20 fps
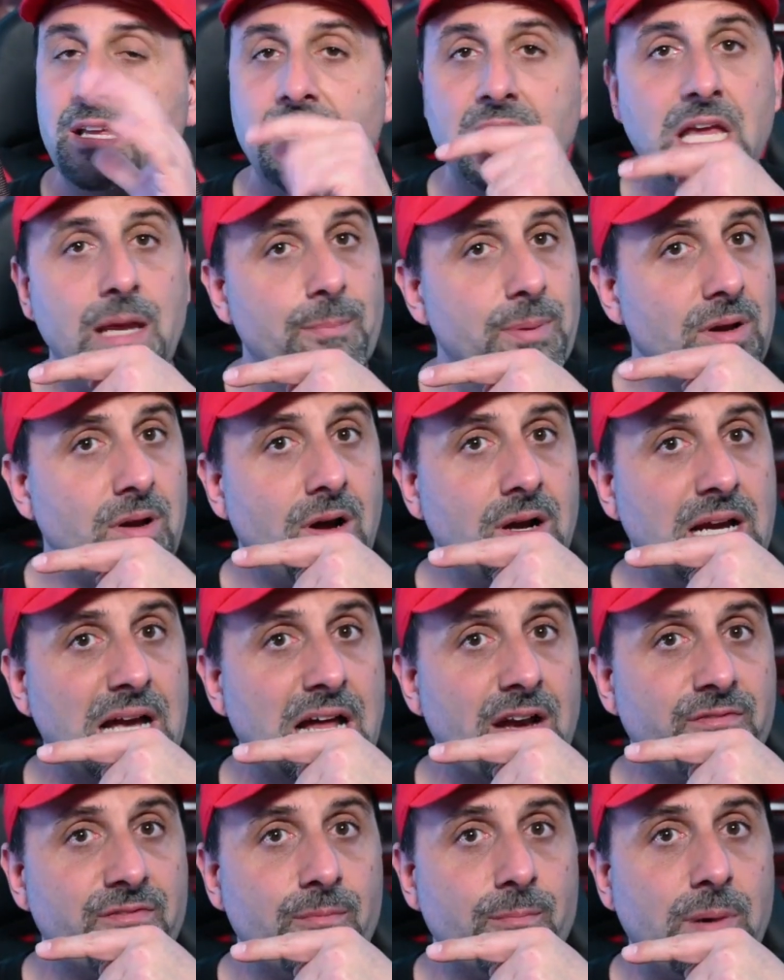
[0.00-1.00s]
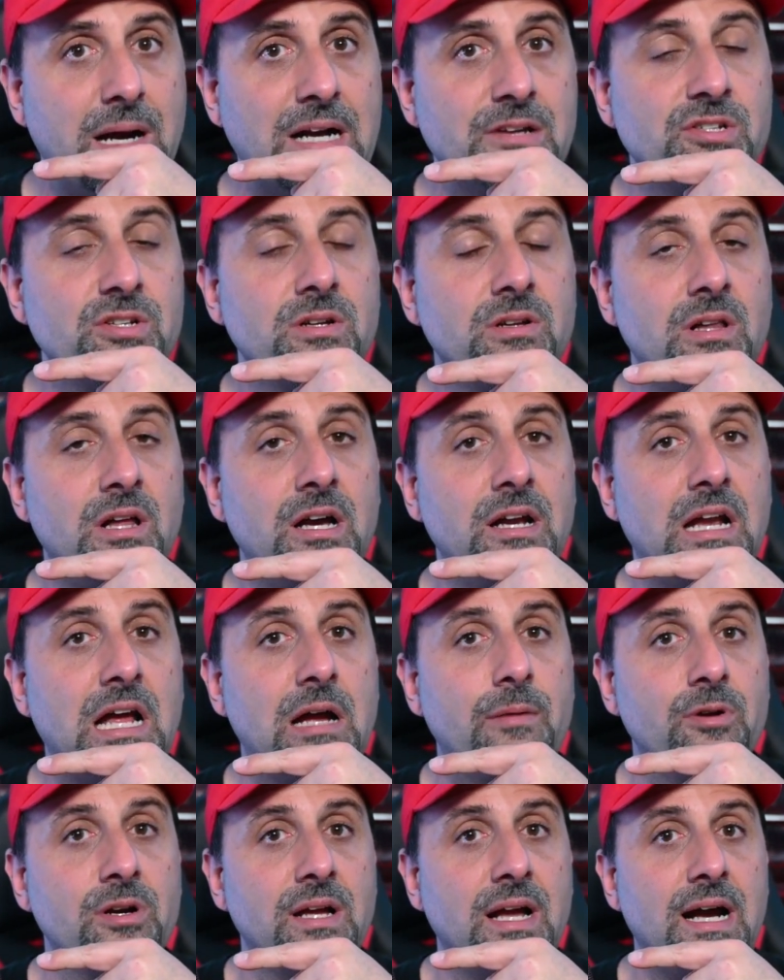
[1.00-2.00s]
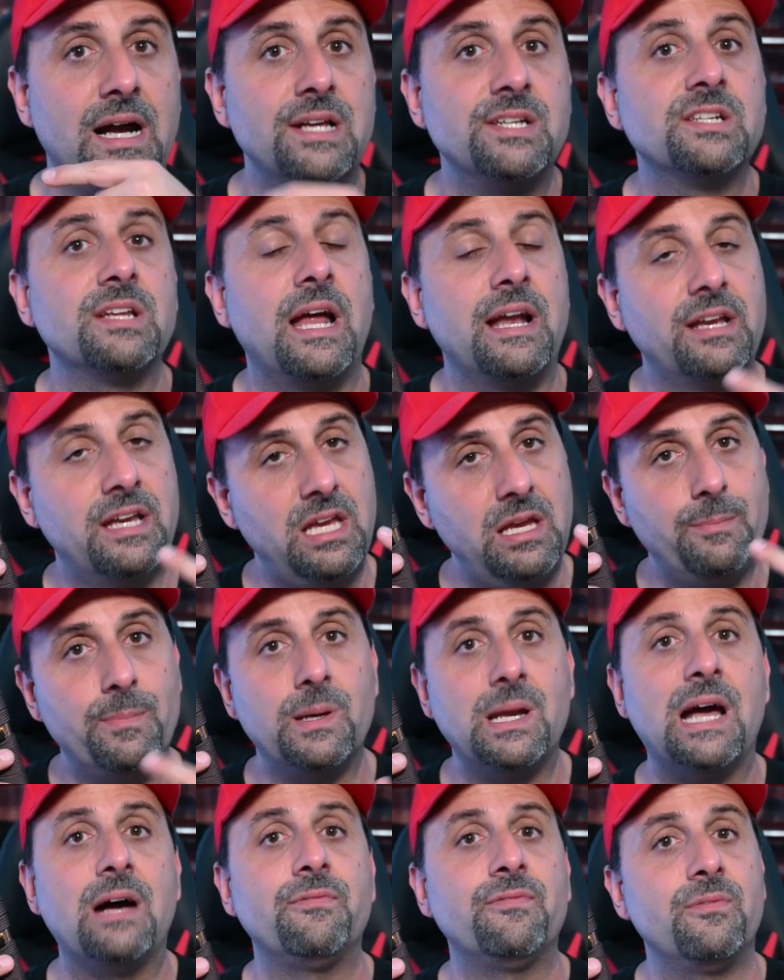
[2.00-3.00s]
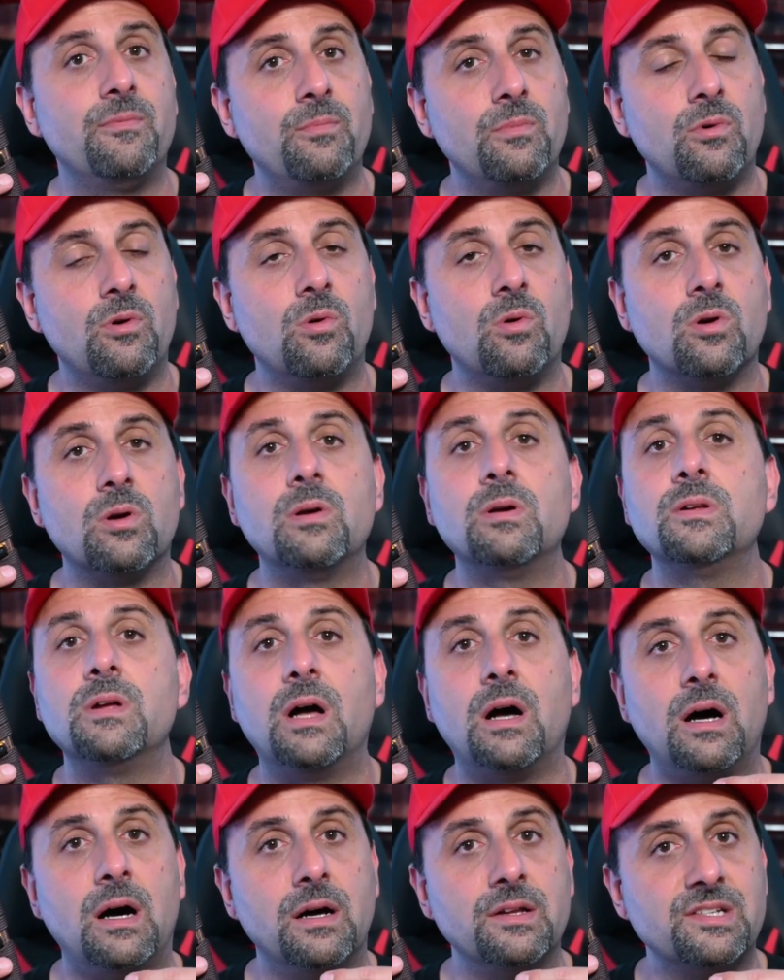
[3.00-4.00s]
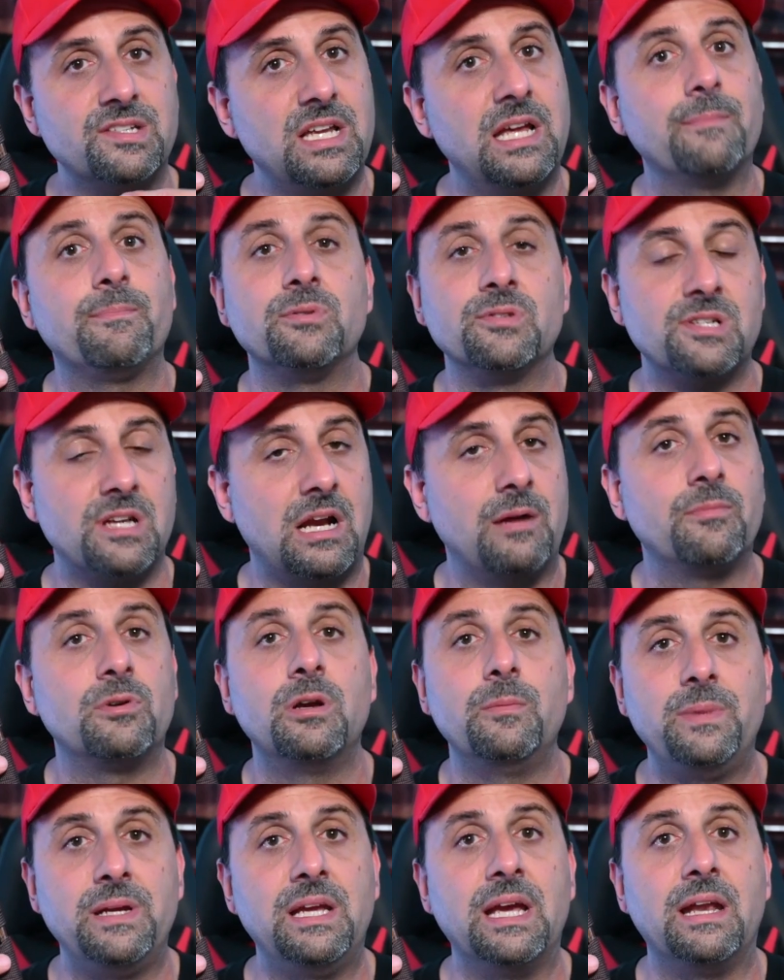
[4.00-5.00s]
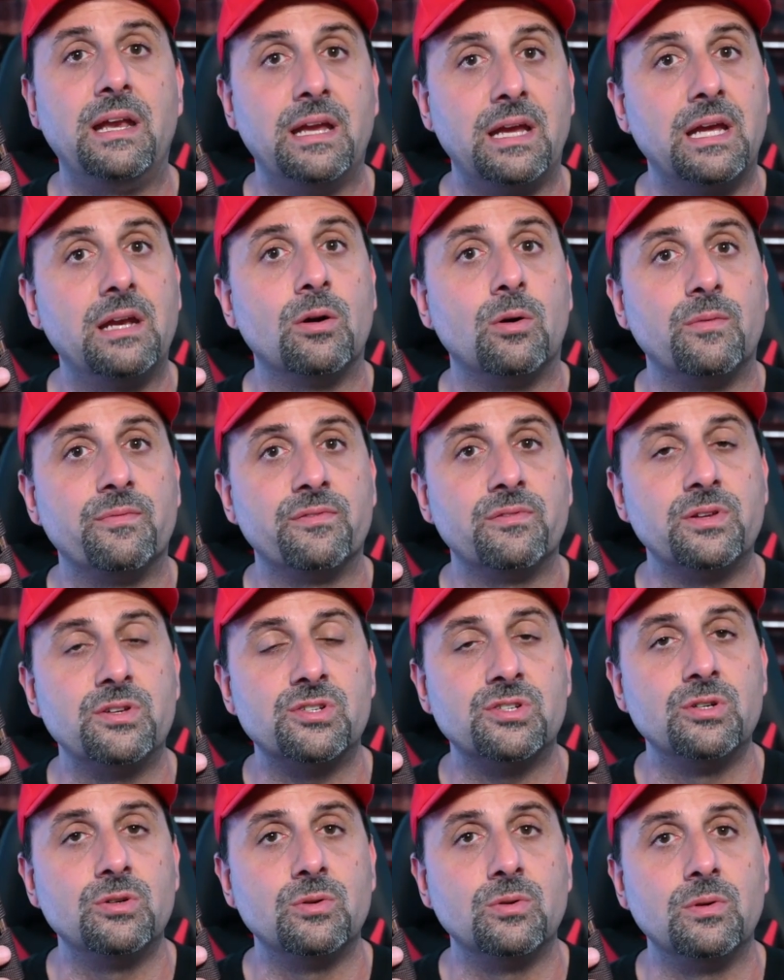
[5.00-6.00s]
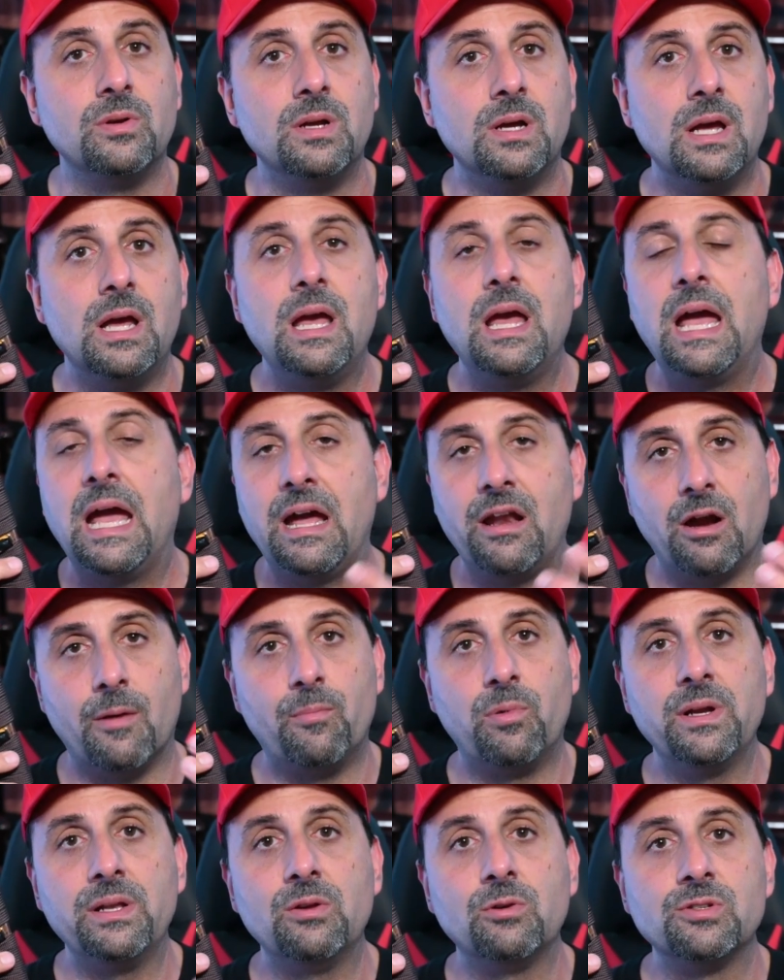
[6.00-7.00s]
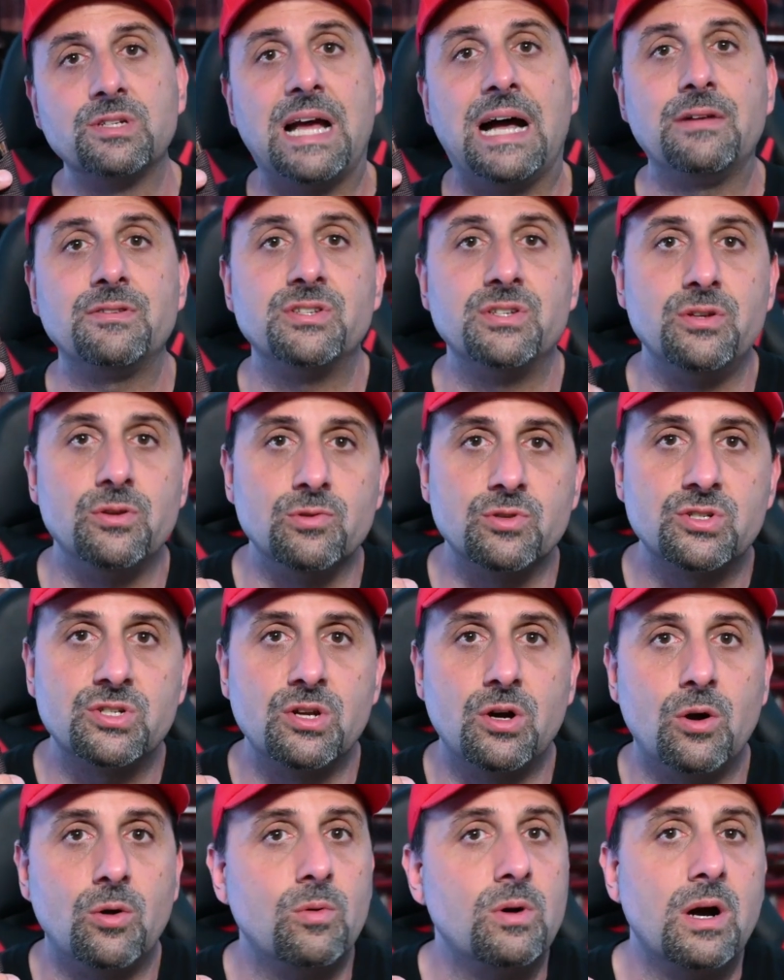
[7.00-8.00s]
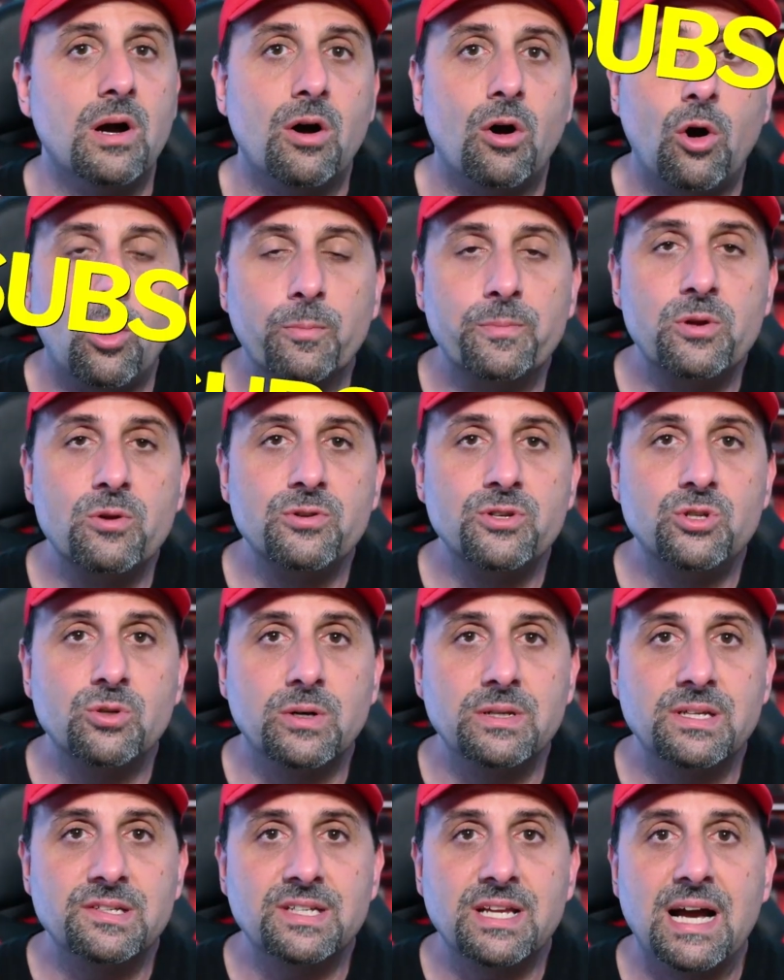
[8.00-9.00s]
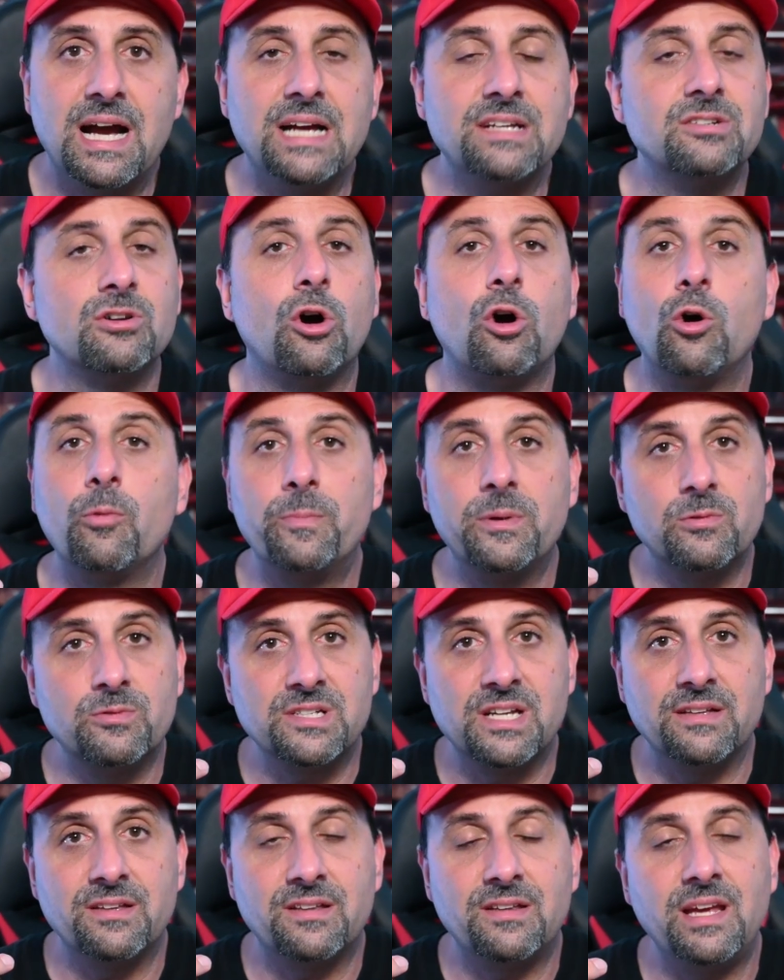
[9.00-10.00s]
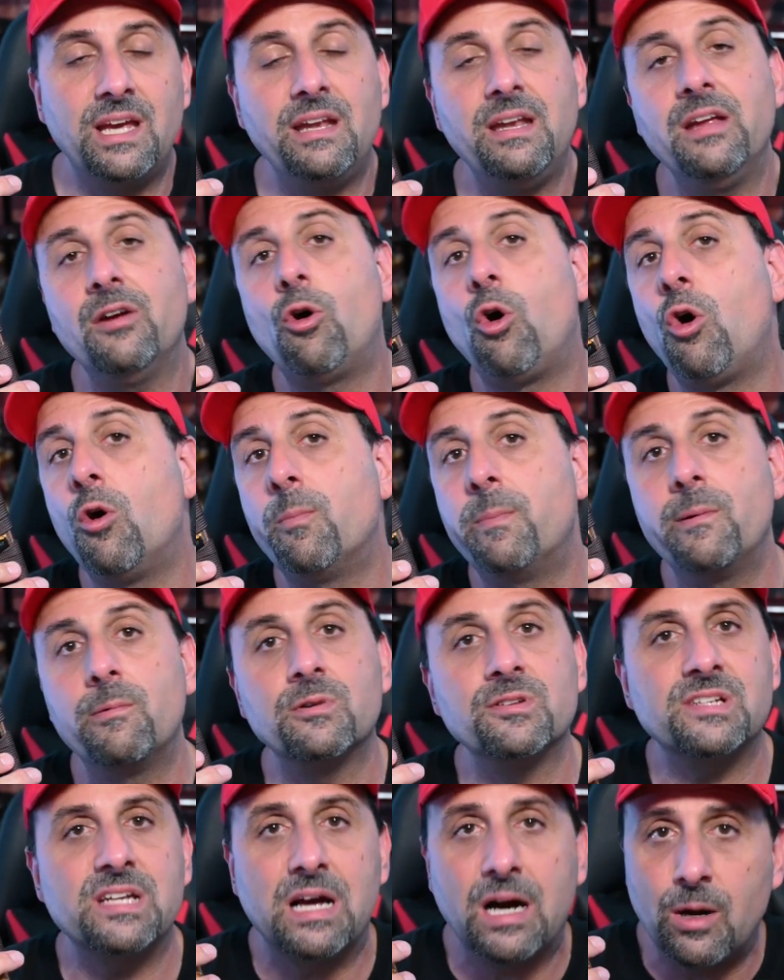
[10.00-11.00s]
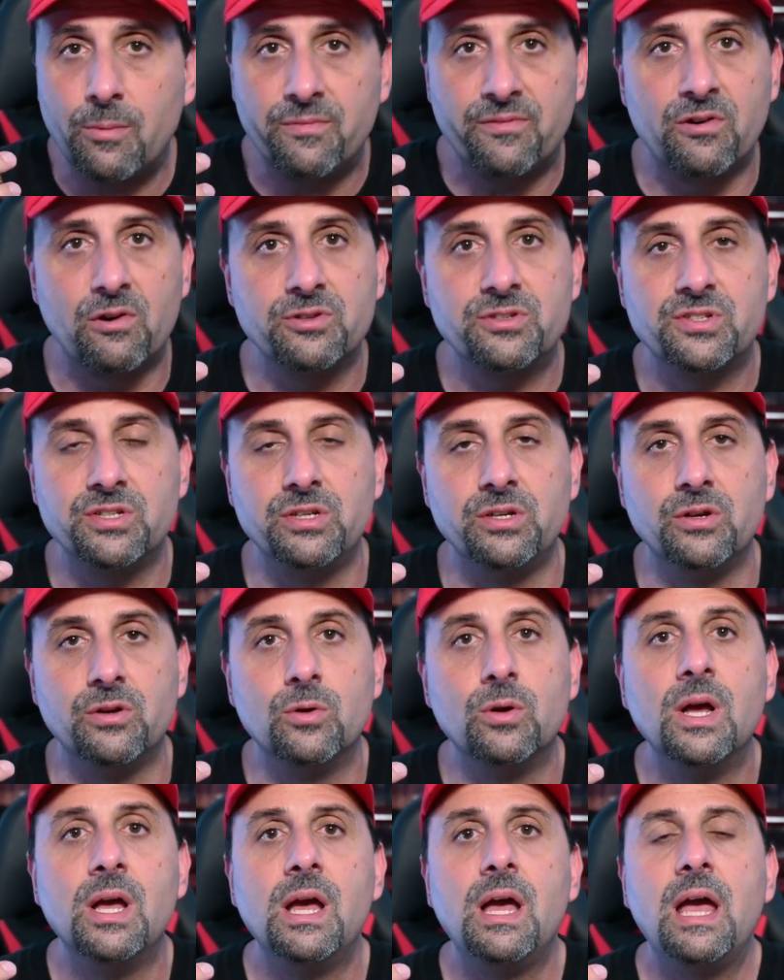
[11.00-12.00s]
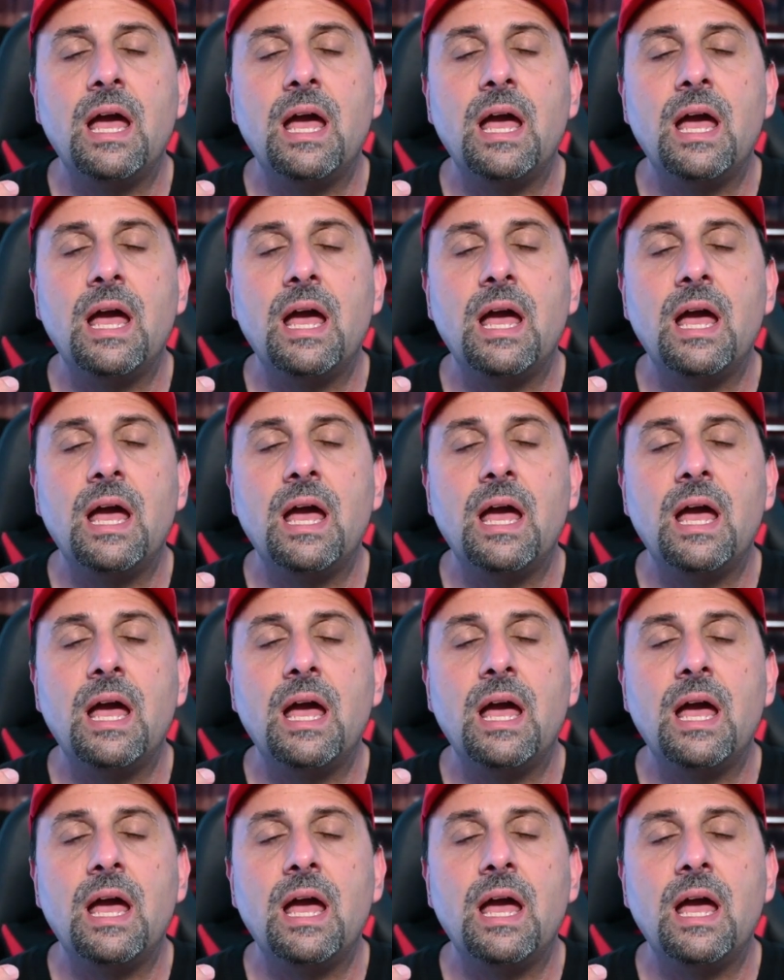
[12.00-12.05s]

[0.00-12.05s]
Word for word: keep an eye out for Byzer Cloudhammer, guys, and keep an eye out for more uh, samples that I'm going to be getting in hopefully soon, and I'll bring those out to you. So hope you enjoyed this, guys. Hope it was entertaining. Hope it was helpful to you,